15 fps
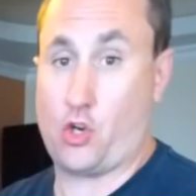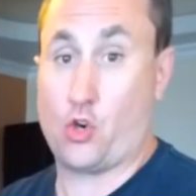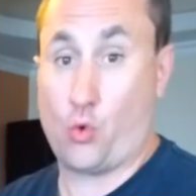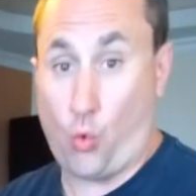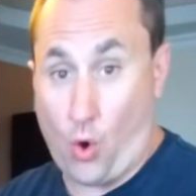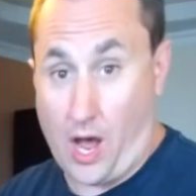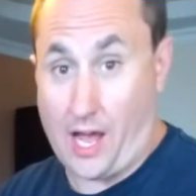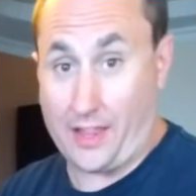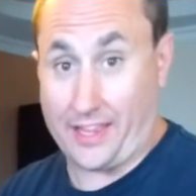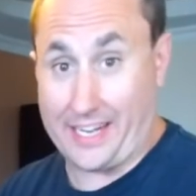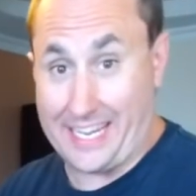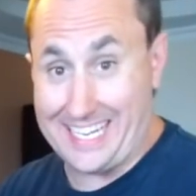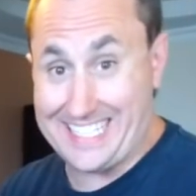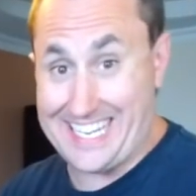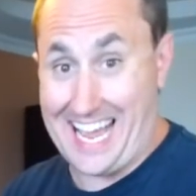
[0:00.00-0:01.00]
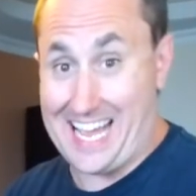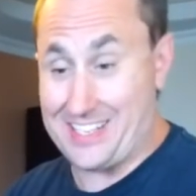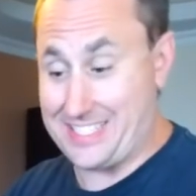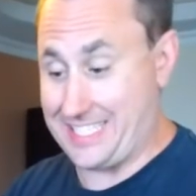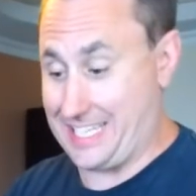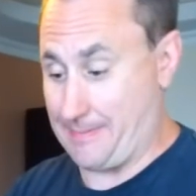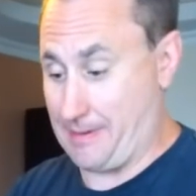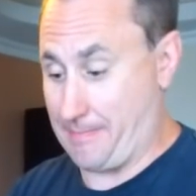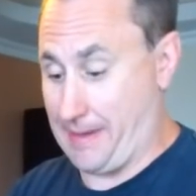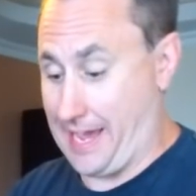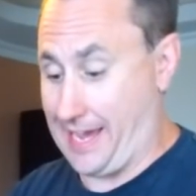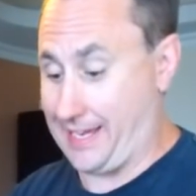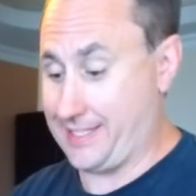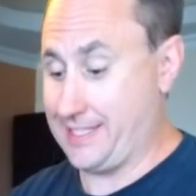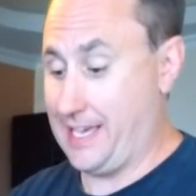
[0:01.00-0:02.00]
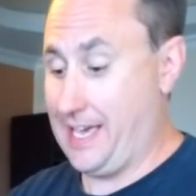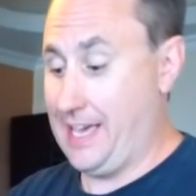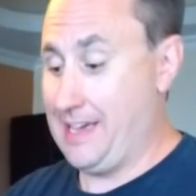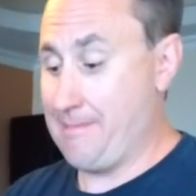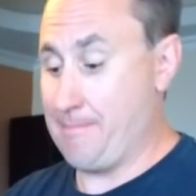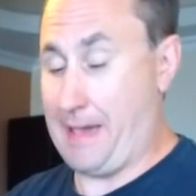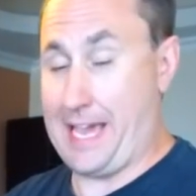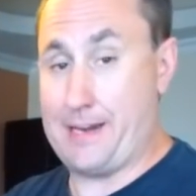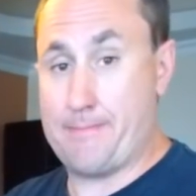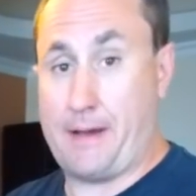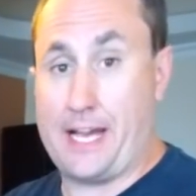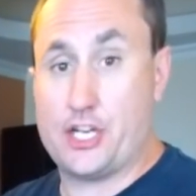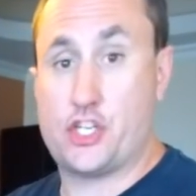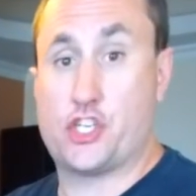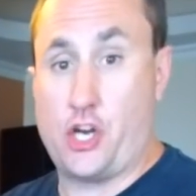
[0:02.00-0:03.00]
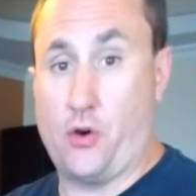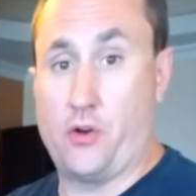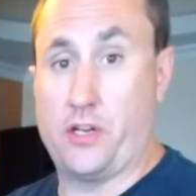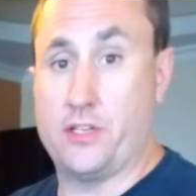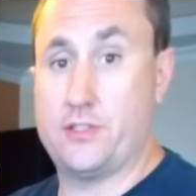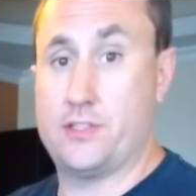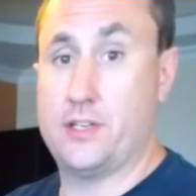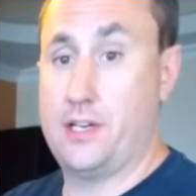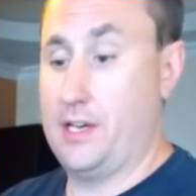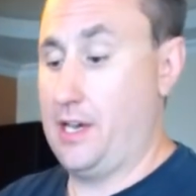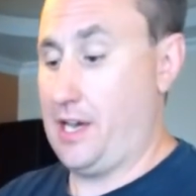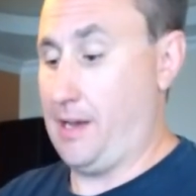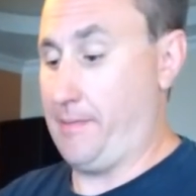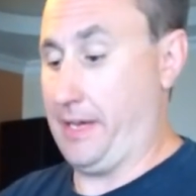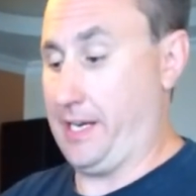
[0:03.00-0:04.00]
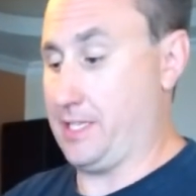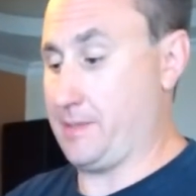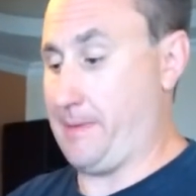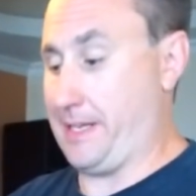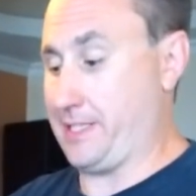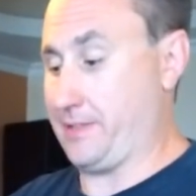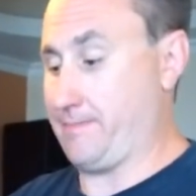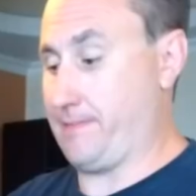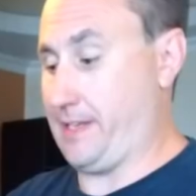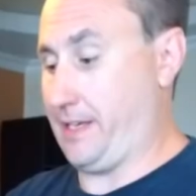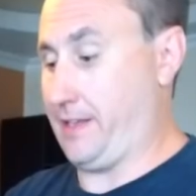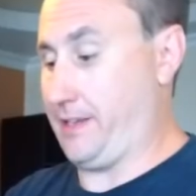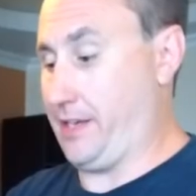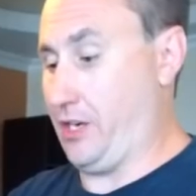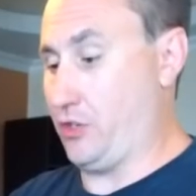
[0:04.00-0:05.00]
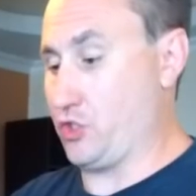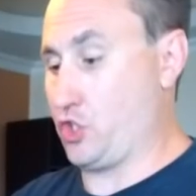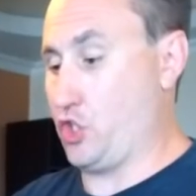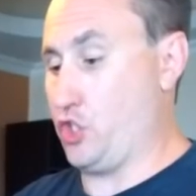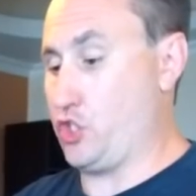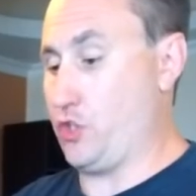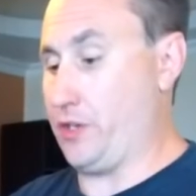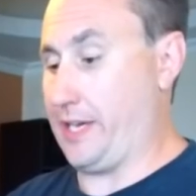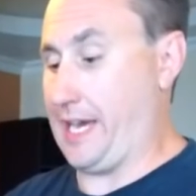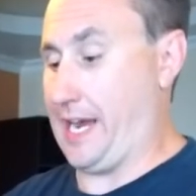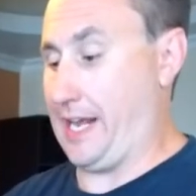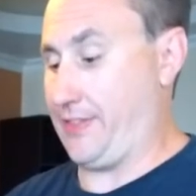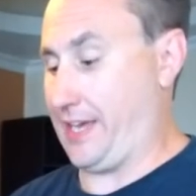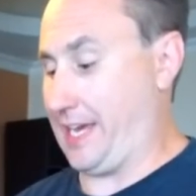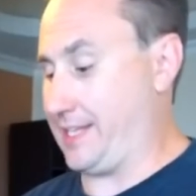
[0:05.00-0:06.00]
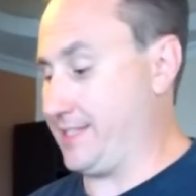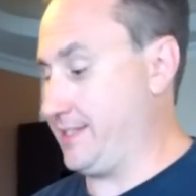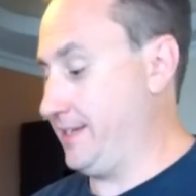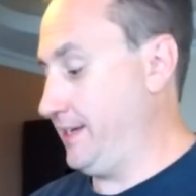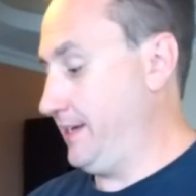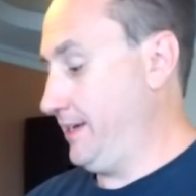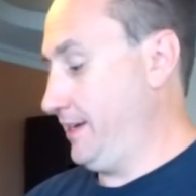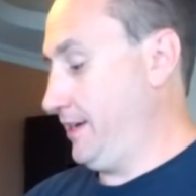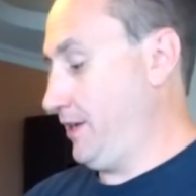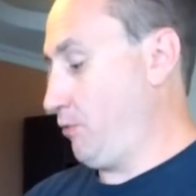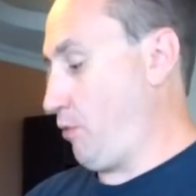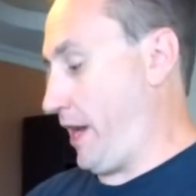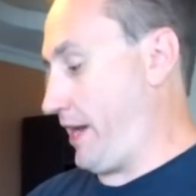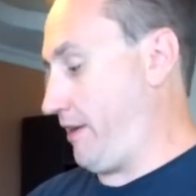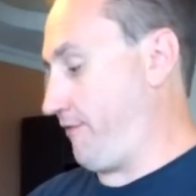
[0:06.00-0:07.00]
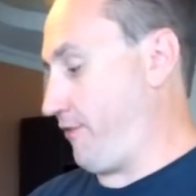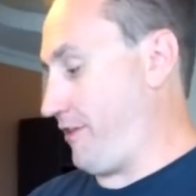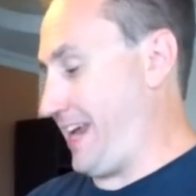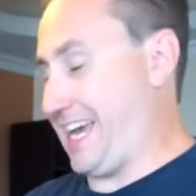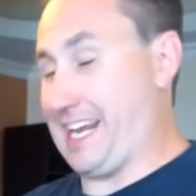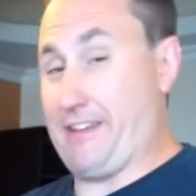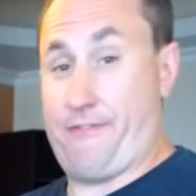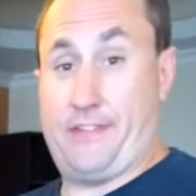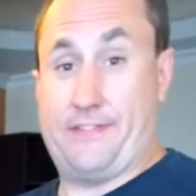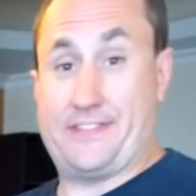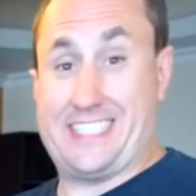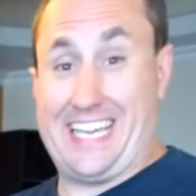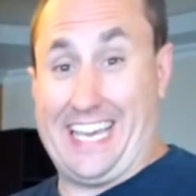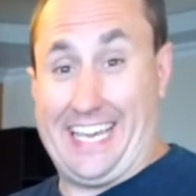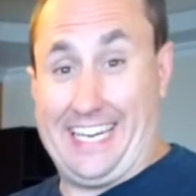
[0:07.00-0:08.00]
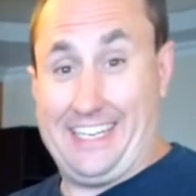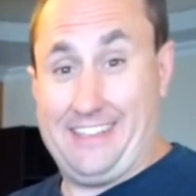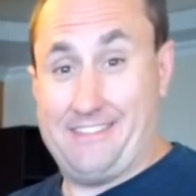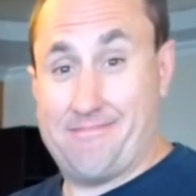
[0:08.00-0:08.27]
quality down sleeping bags, made by Shona's. I mean, it's about as good as you can get. I think it's rated for -15.